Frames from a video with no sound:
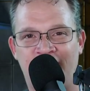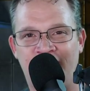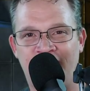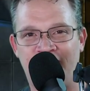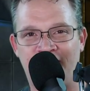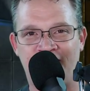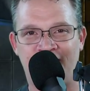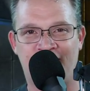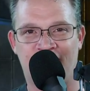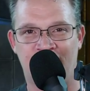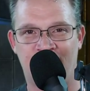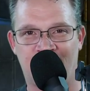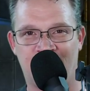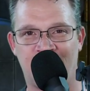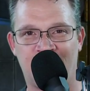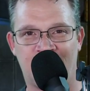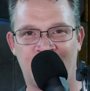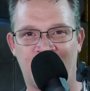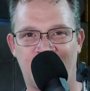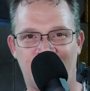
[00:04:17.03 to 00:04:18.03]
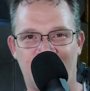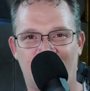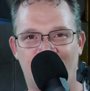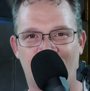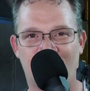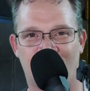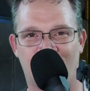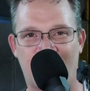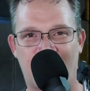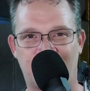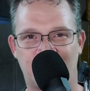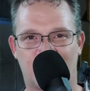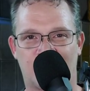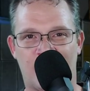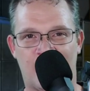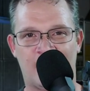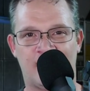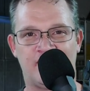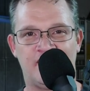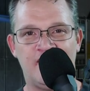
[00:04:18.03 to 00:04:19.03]
get completely wrapped
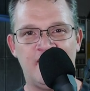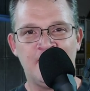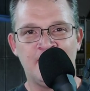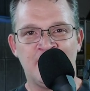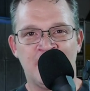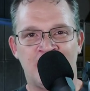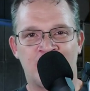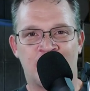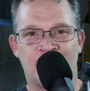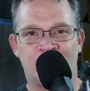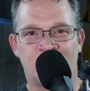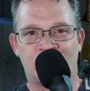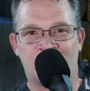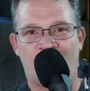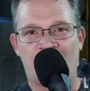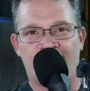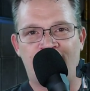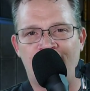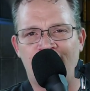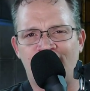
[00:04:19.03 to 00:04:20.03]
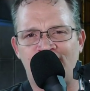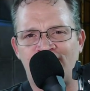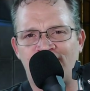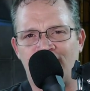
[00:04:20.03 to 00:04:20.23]
around the new software.